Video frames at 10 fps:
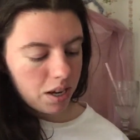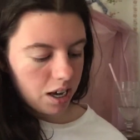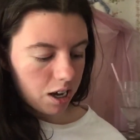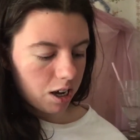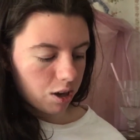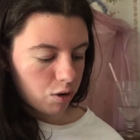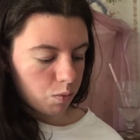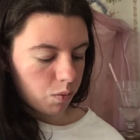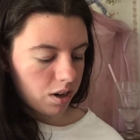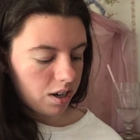page
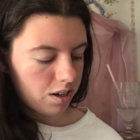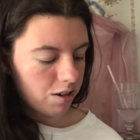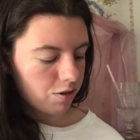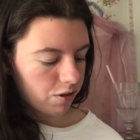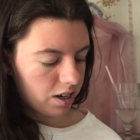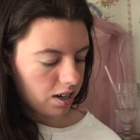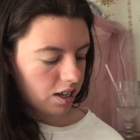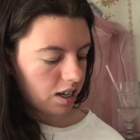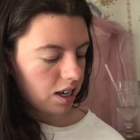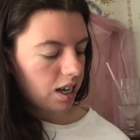
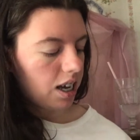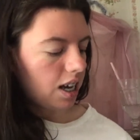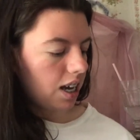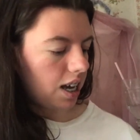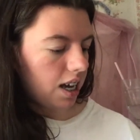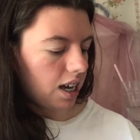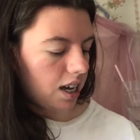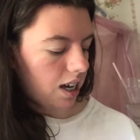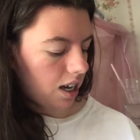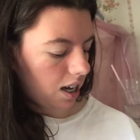
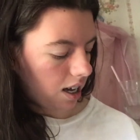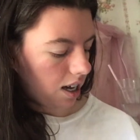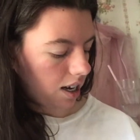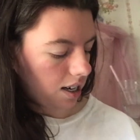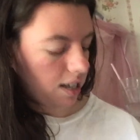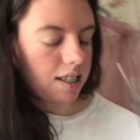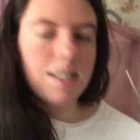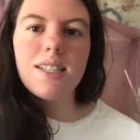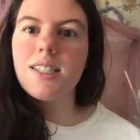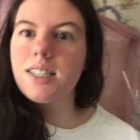
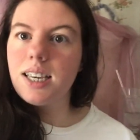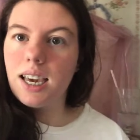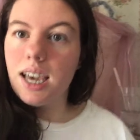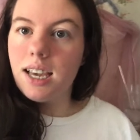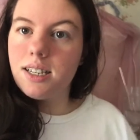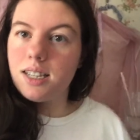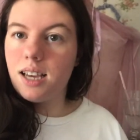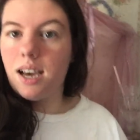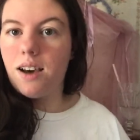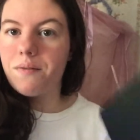168
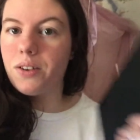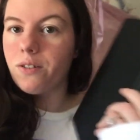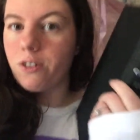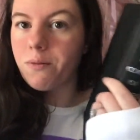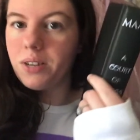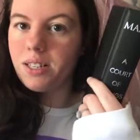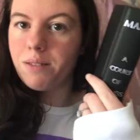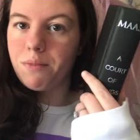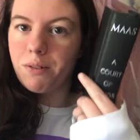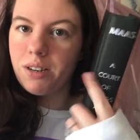of A Court of Wings
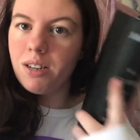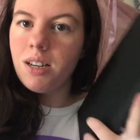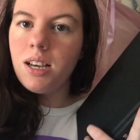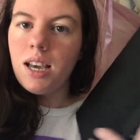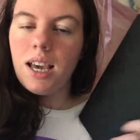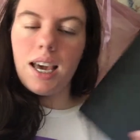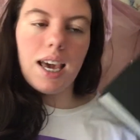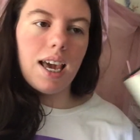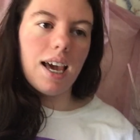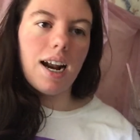and Ruin.
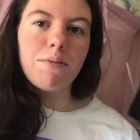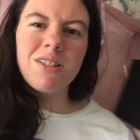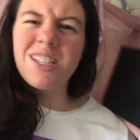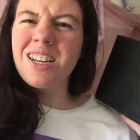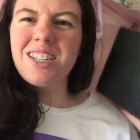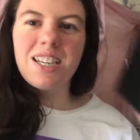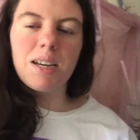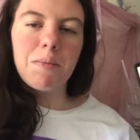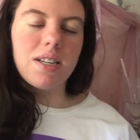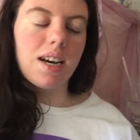And I'm just kind of
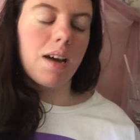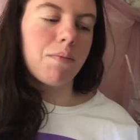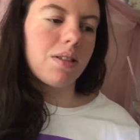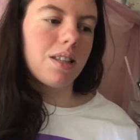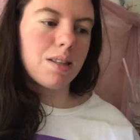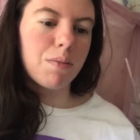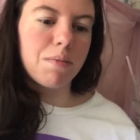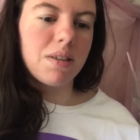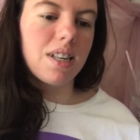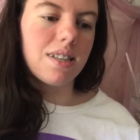taking my time with this
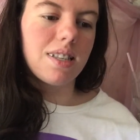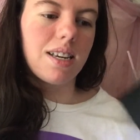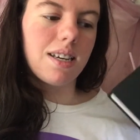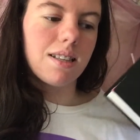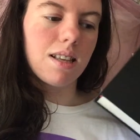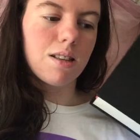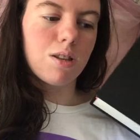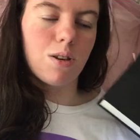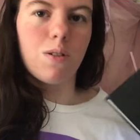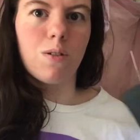one because it is
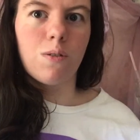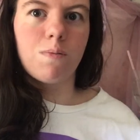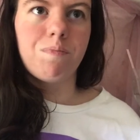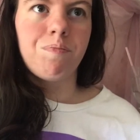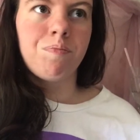so